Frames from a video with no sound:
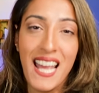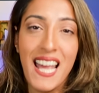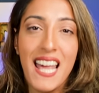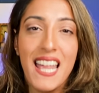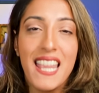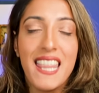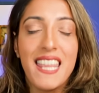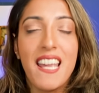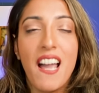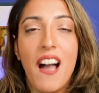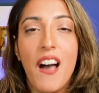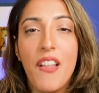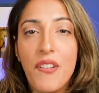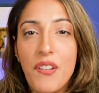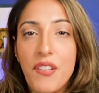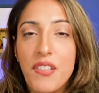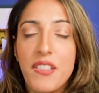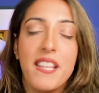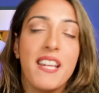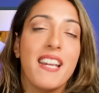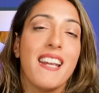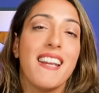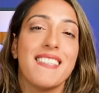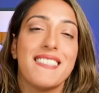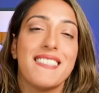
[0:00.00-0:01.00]
The other
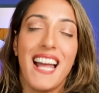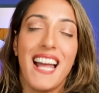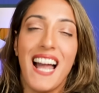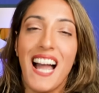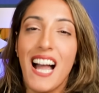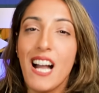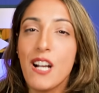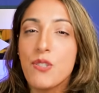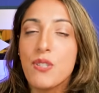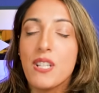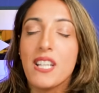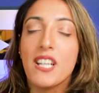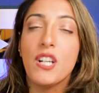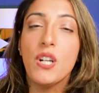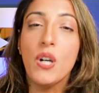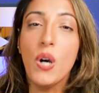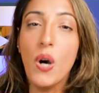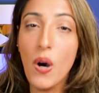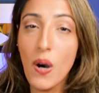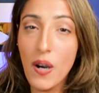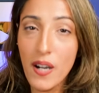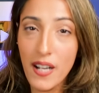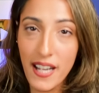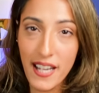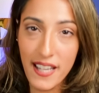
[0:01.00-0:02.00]
thing actually
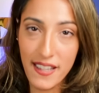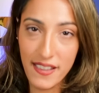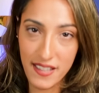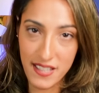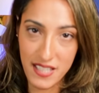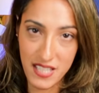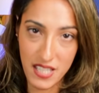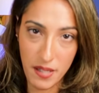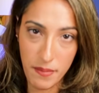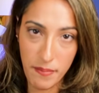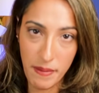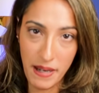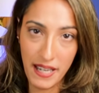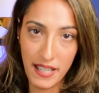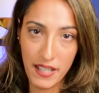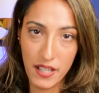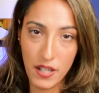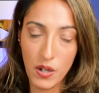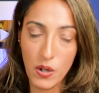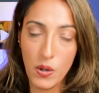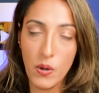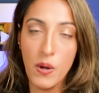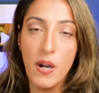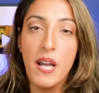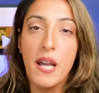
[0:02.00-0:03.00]
cooking the
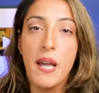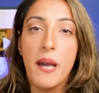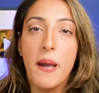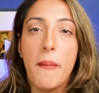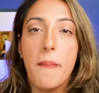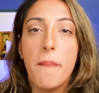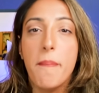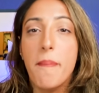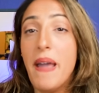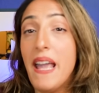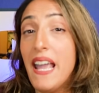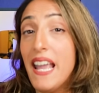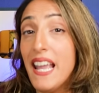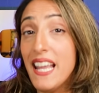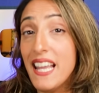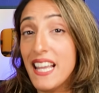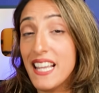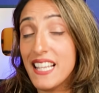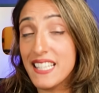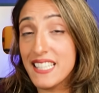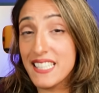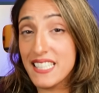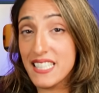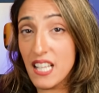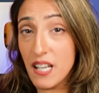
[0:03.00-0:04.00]
tomato may
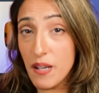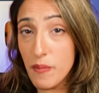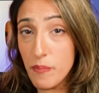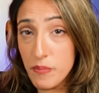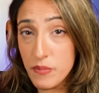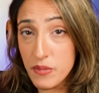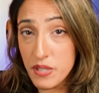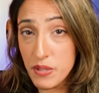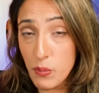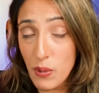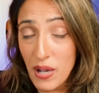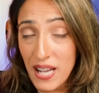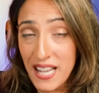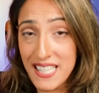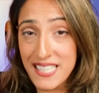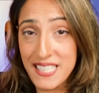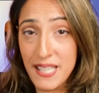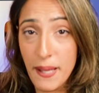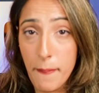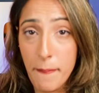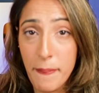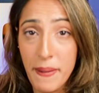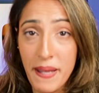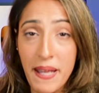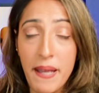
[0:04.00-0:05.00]
in some ways
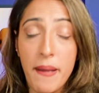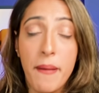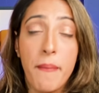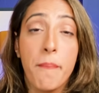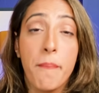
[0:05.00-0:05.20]
be